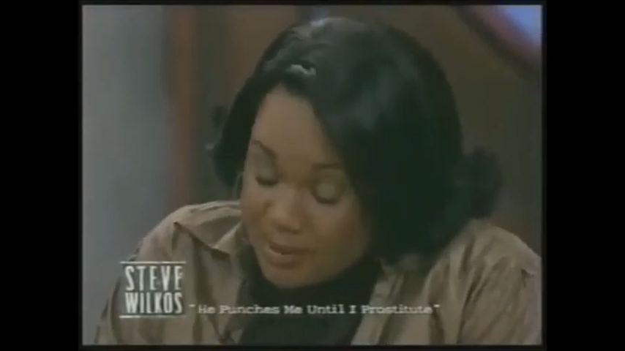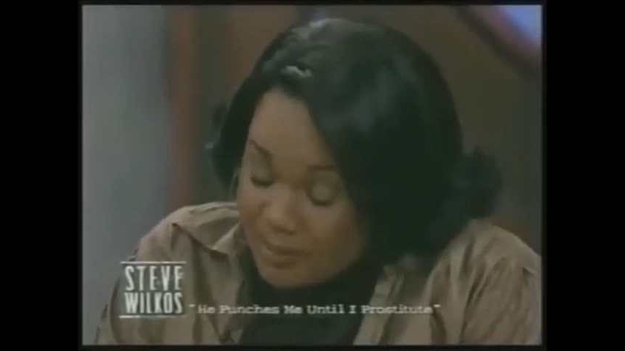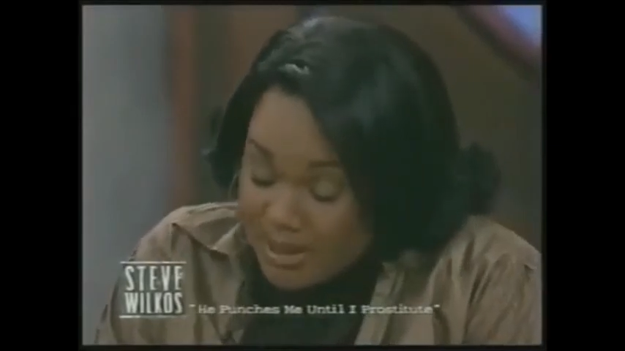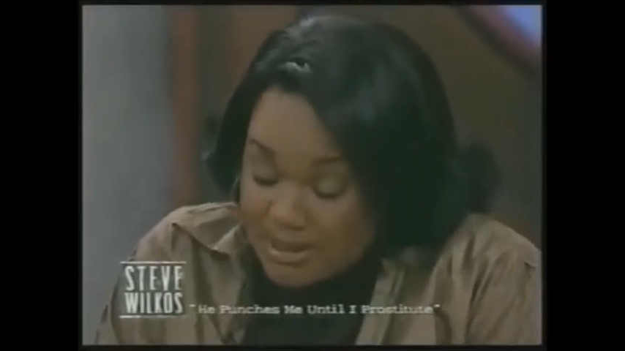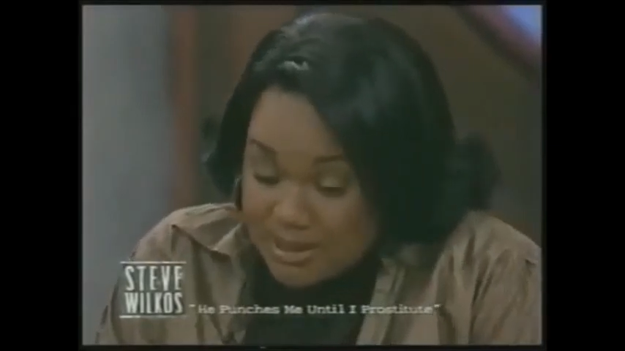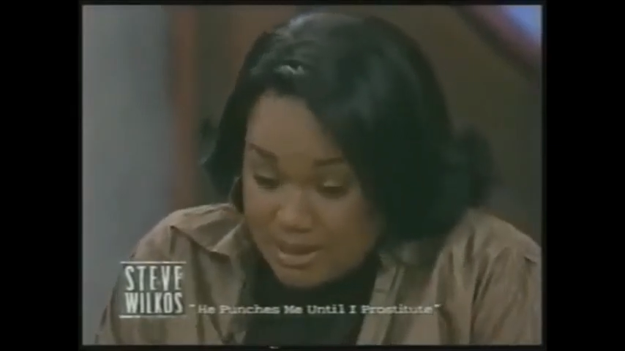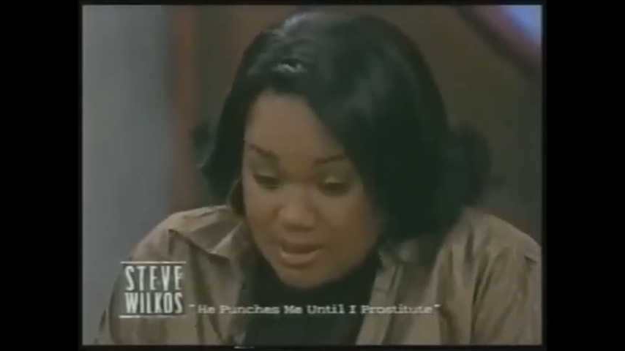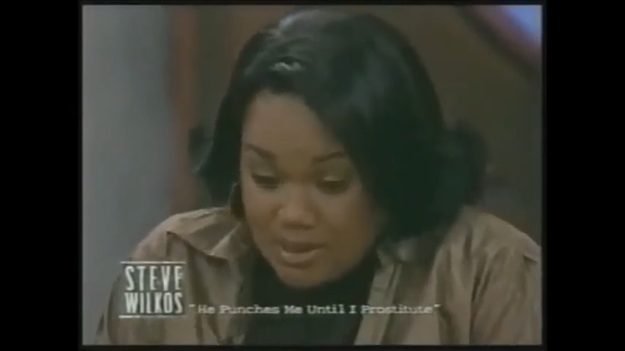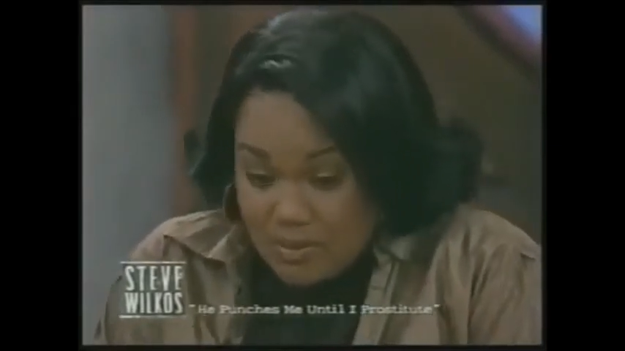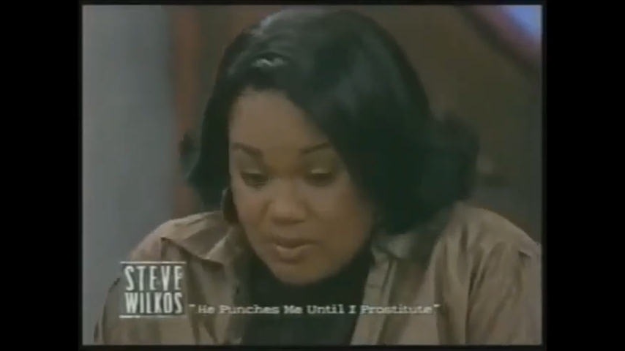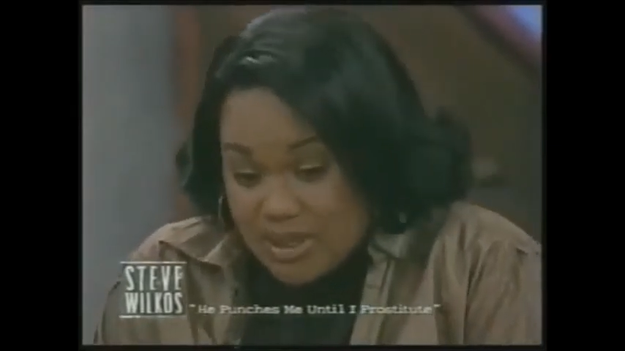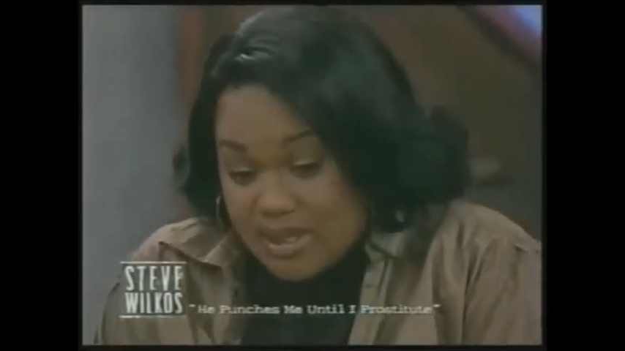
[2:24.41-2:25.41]
Three months
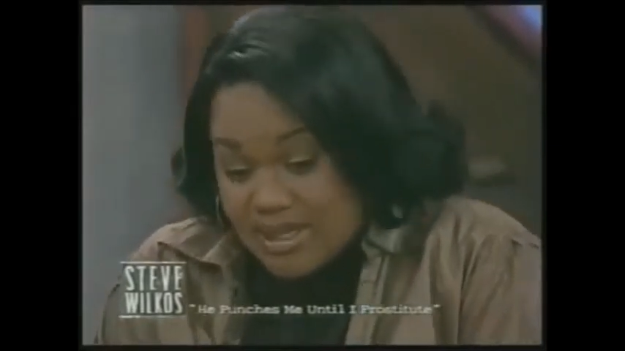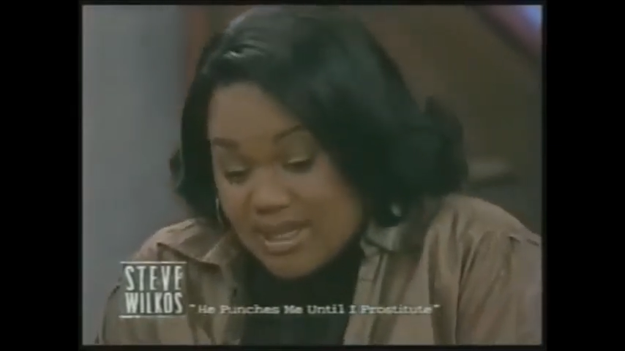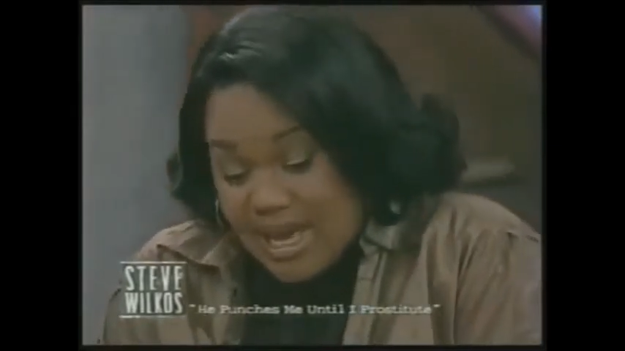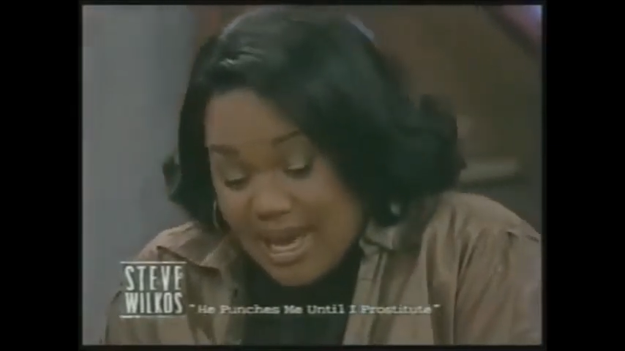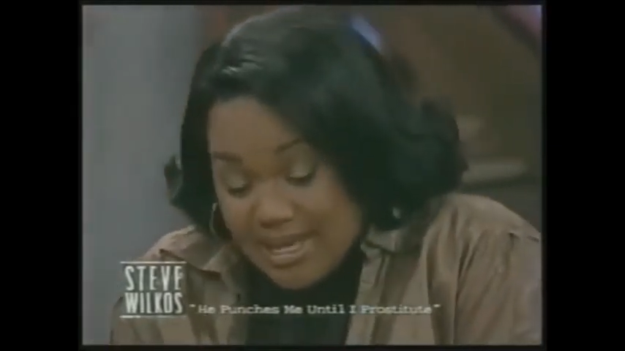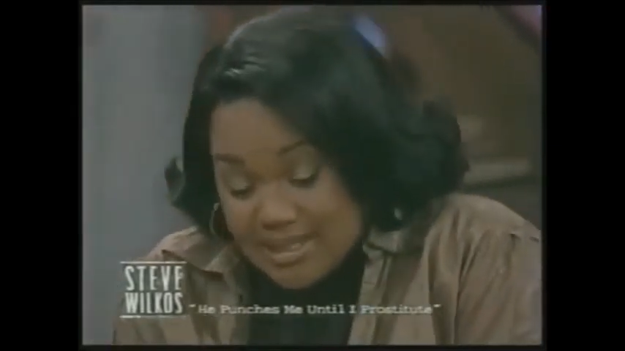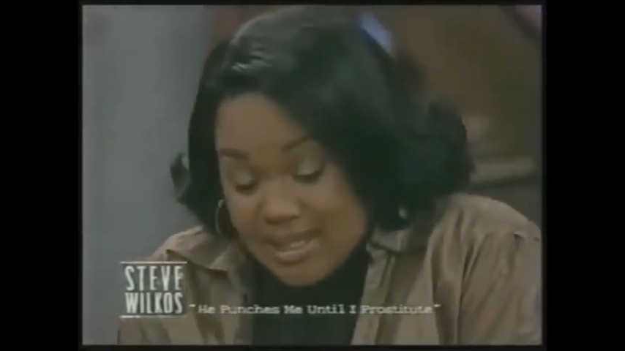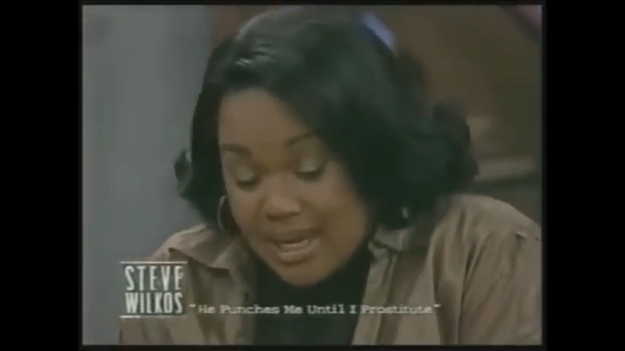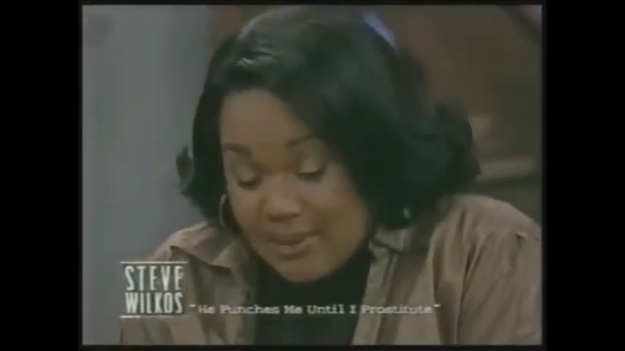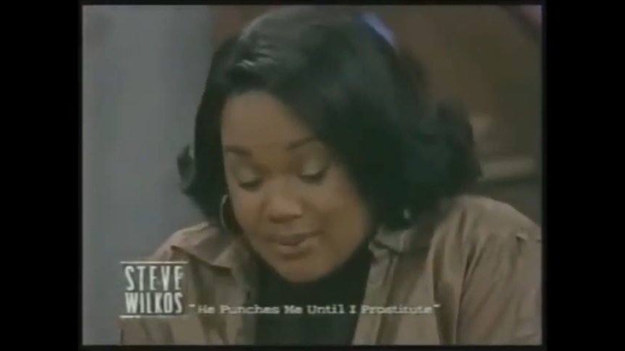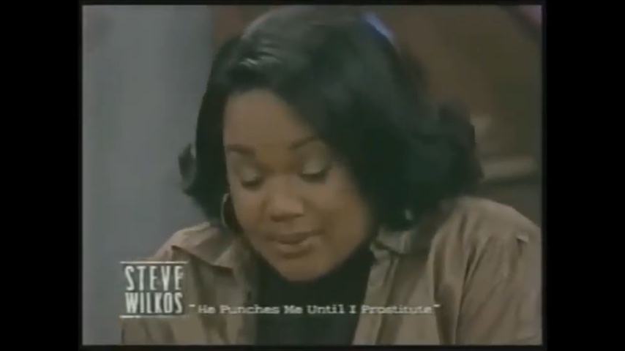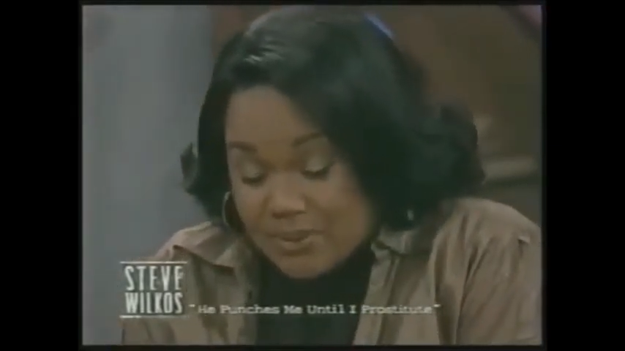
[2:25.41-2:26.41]
ago, one of the guys
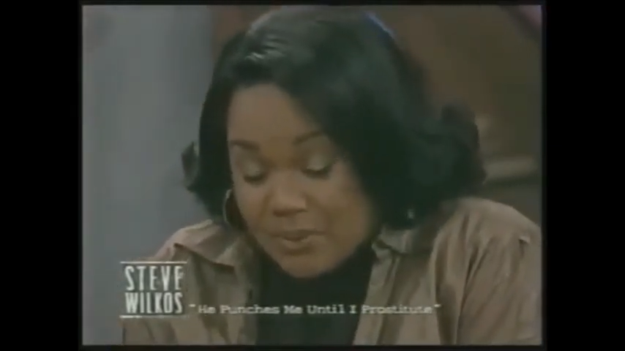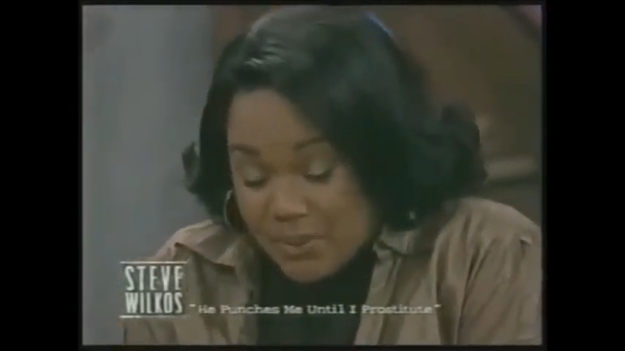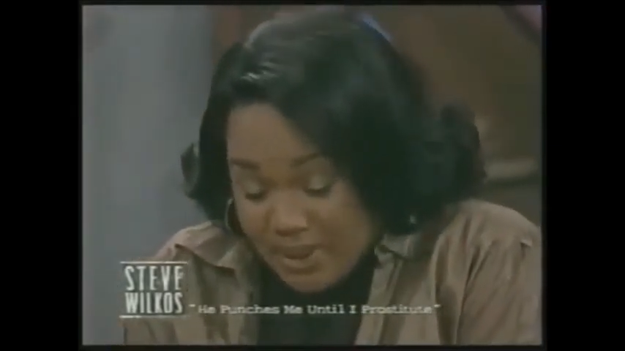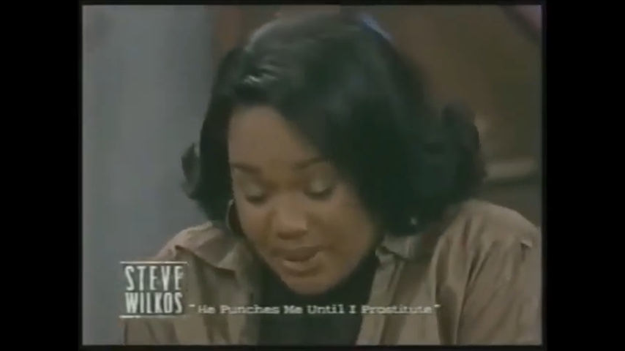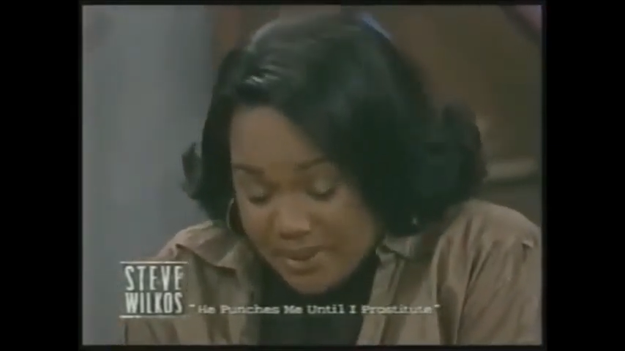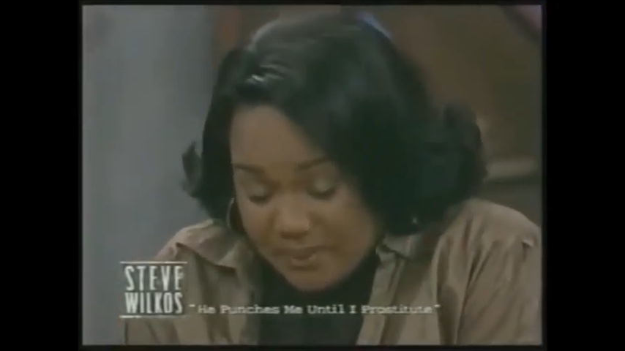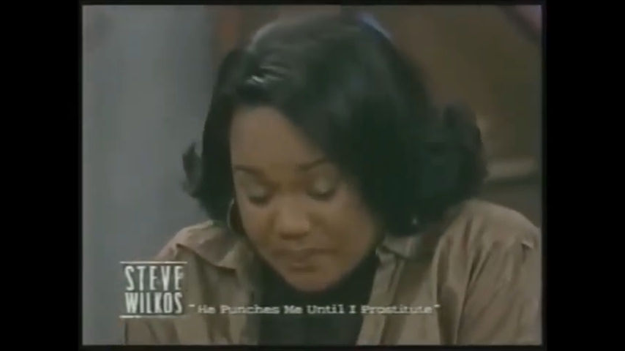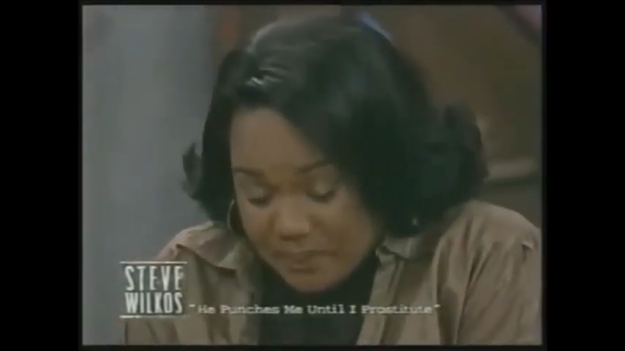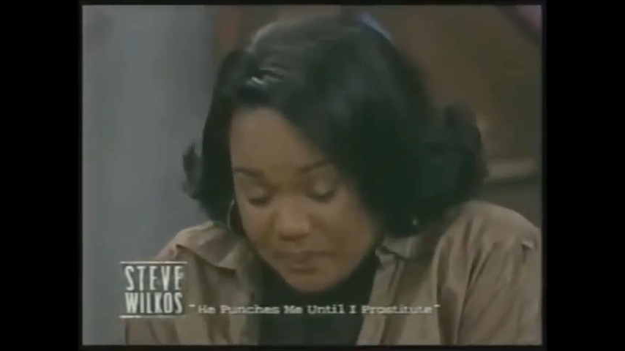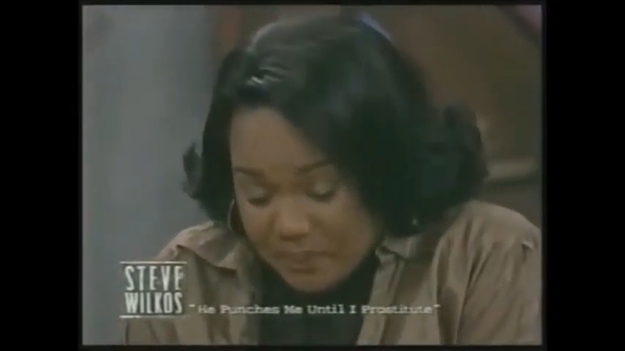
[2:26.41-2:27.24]
that I was with